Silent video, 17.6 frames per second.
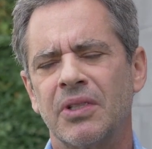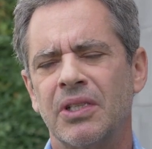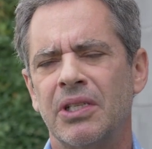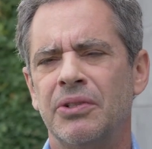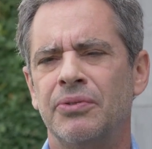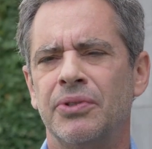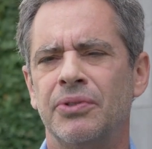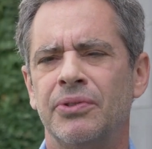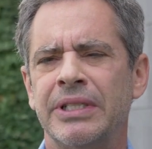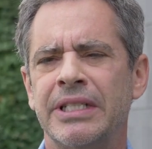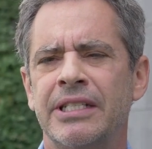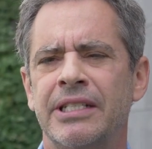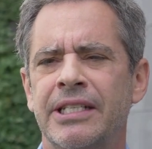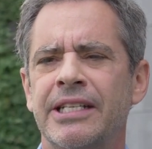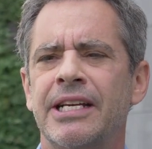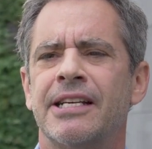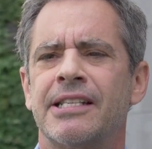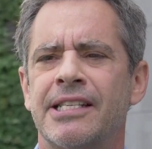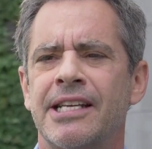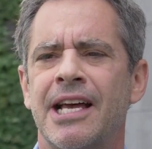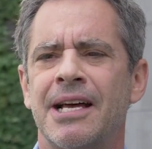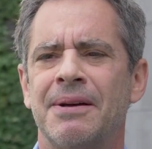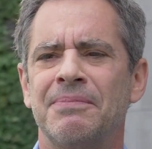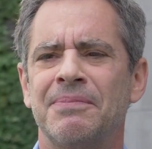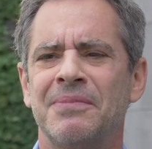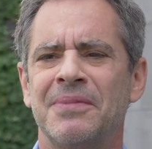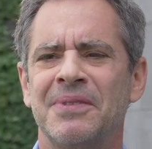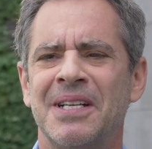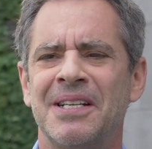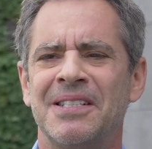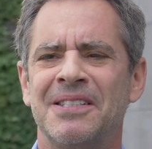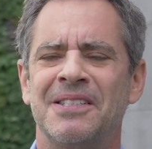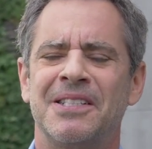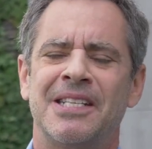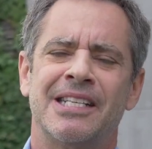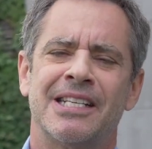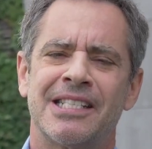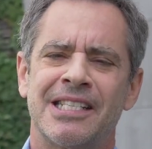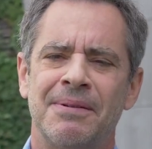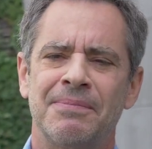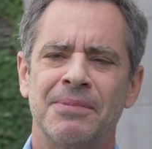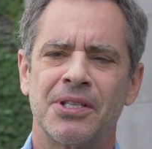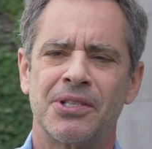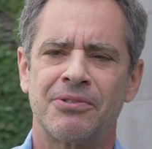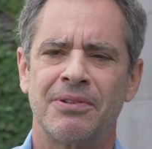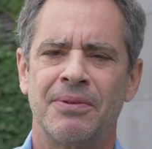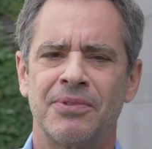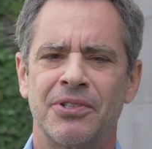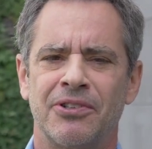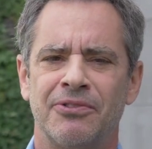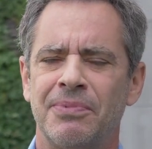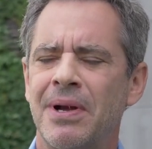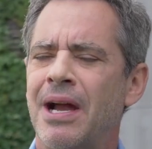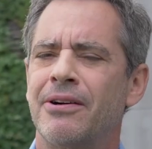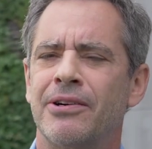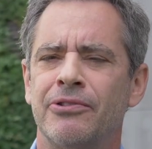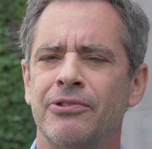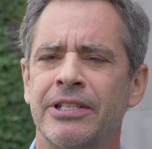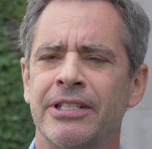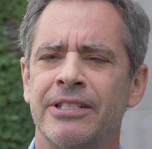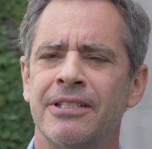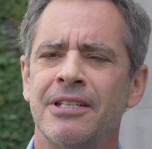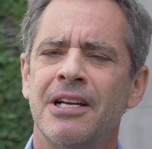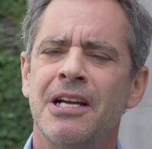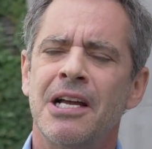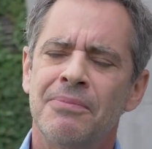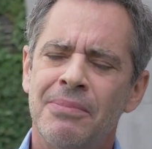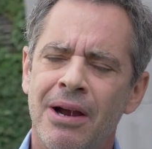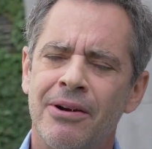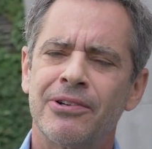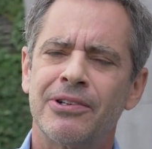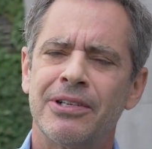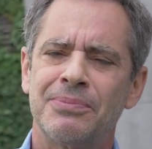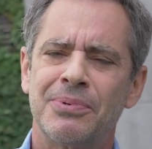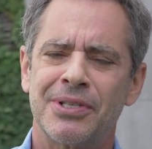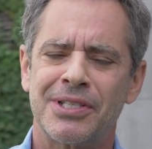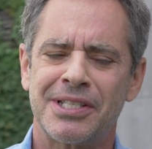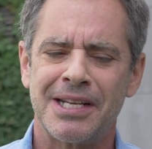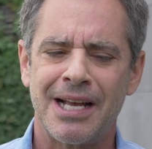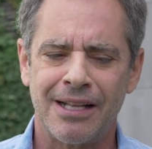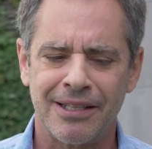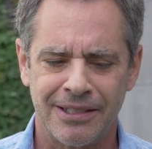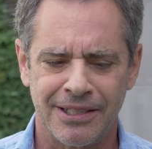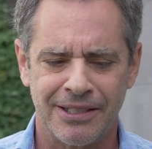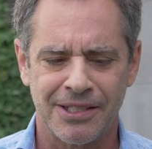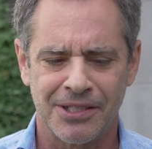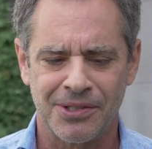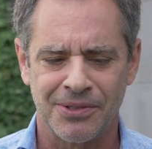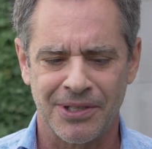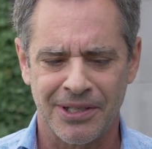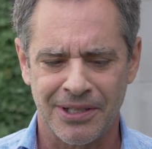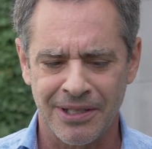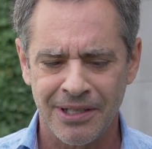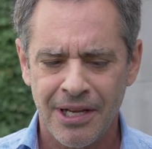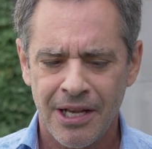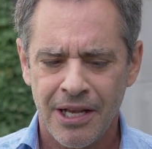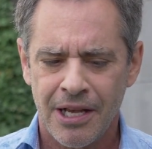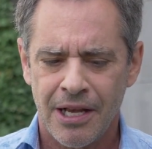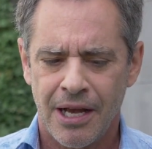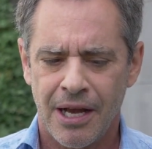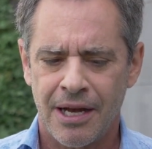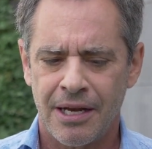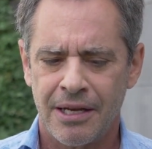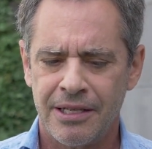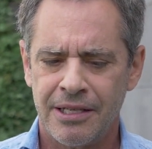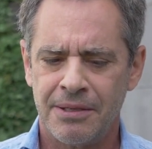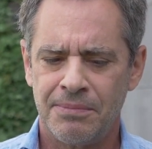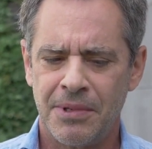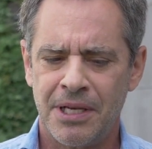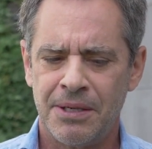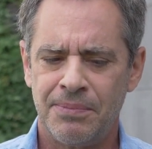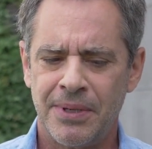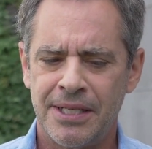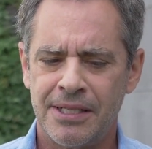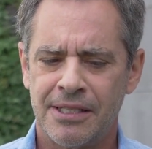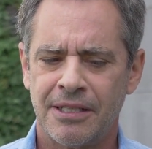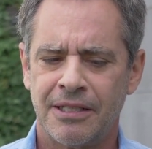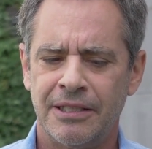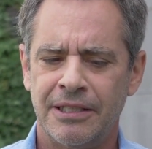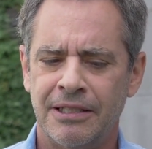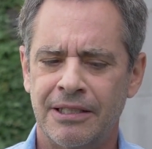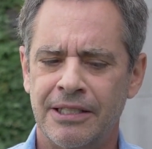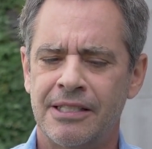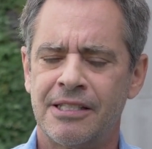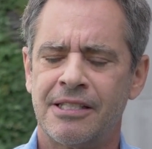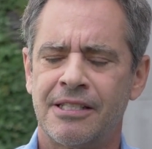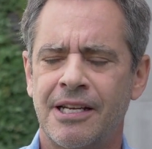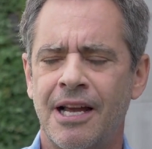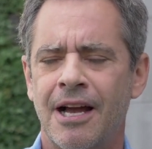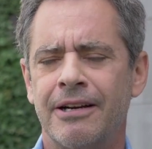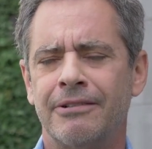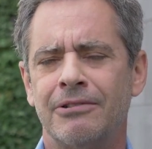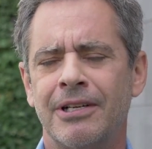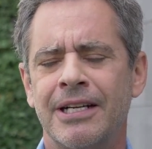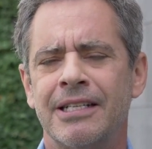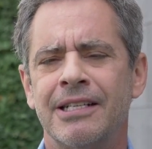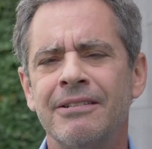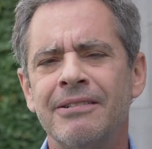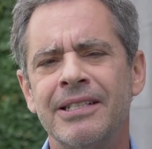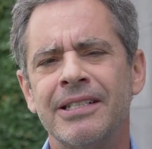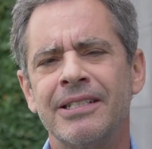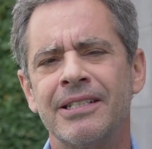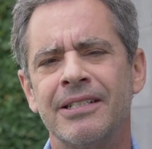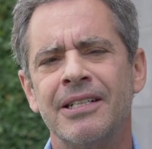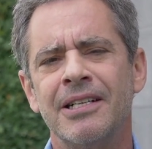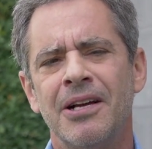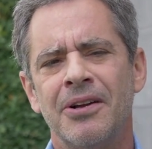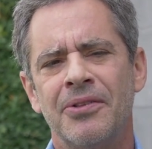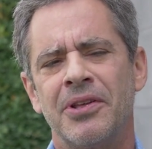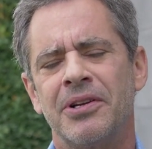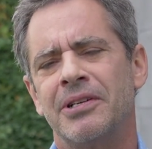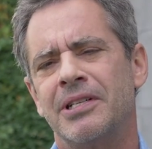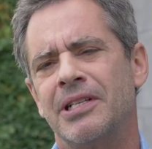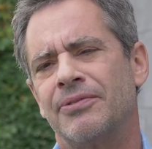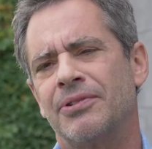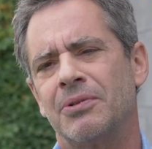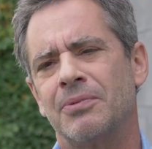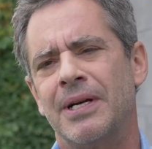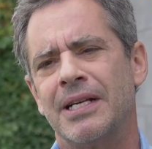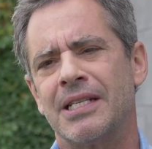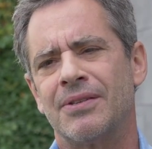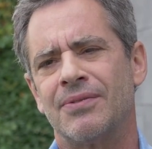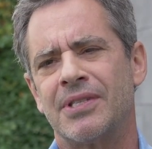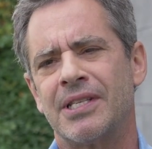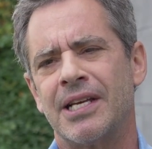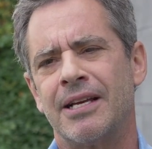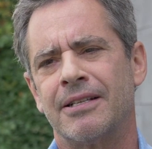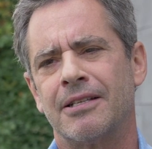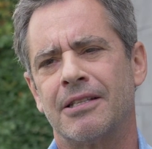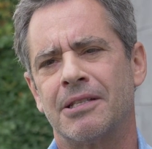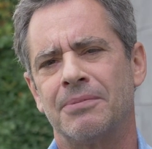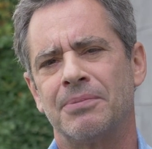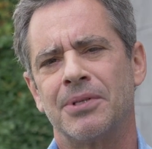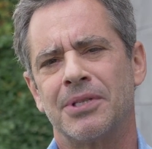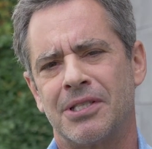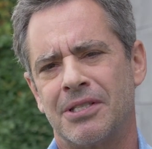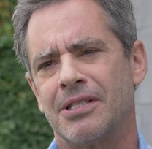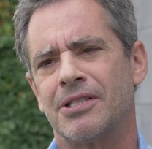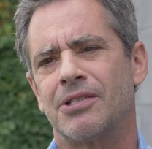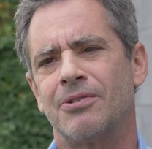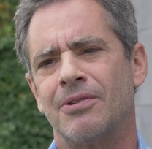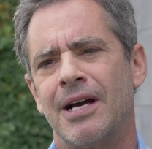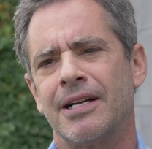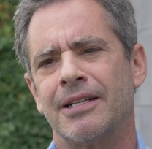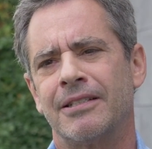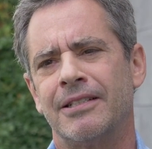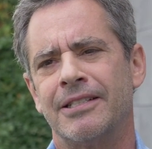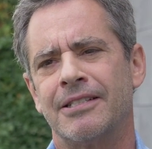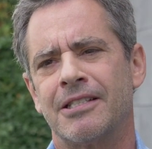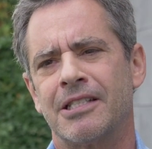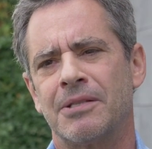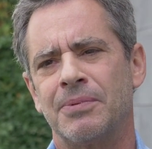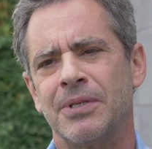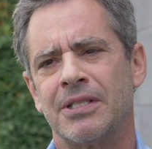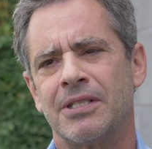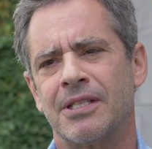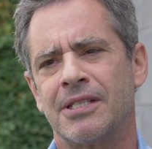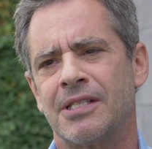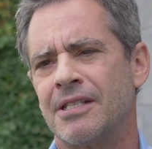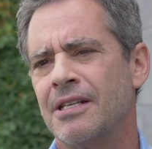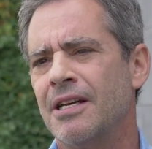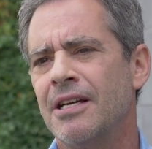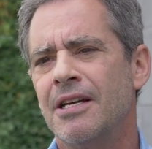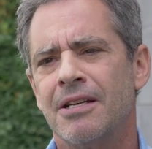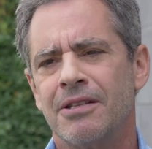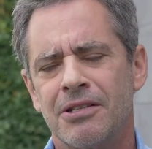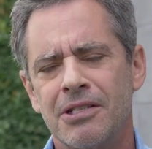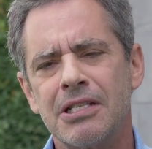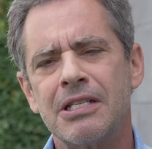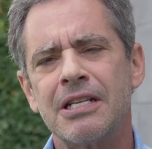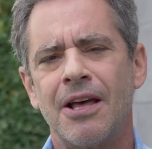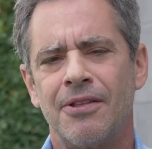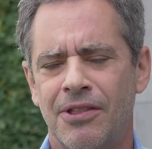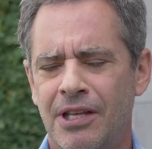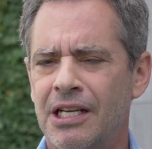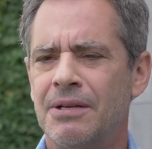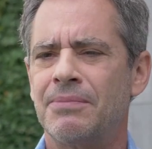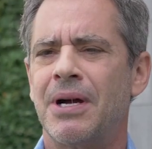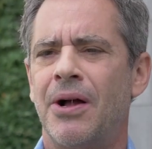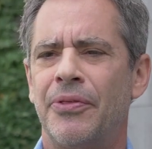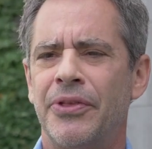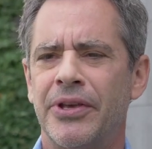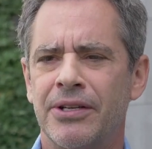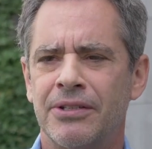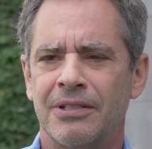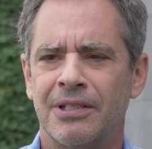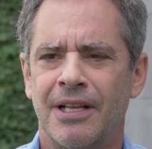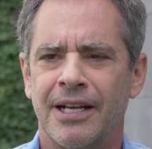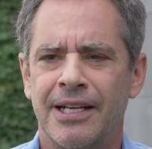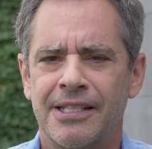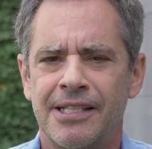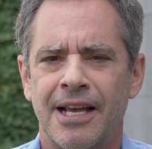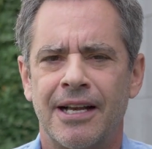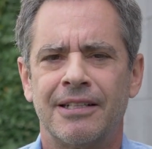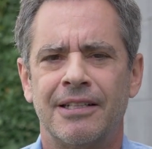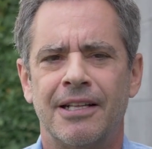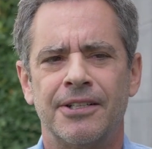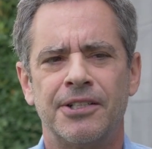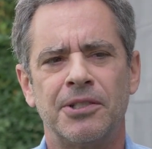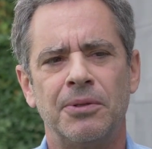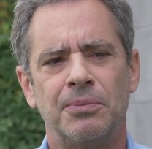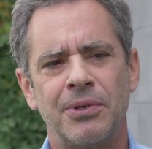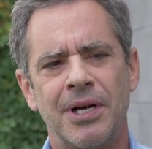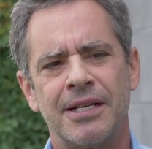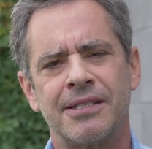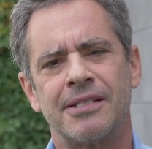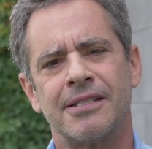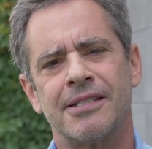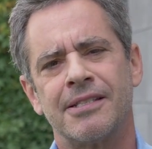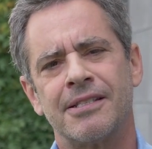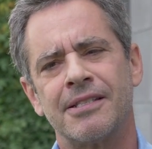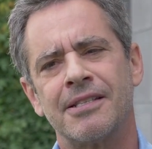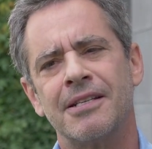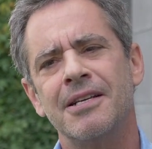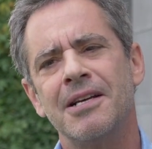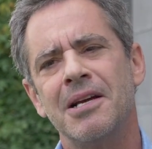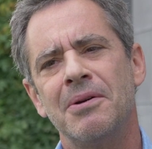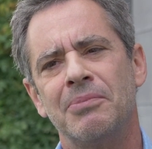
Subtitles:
if you read DSM description of paranoid personality disorder, it basically lists criteria that are different ways of saying that the person is chronically suspicious. There's nothing about the underlying psychological processes.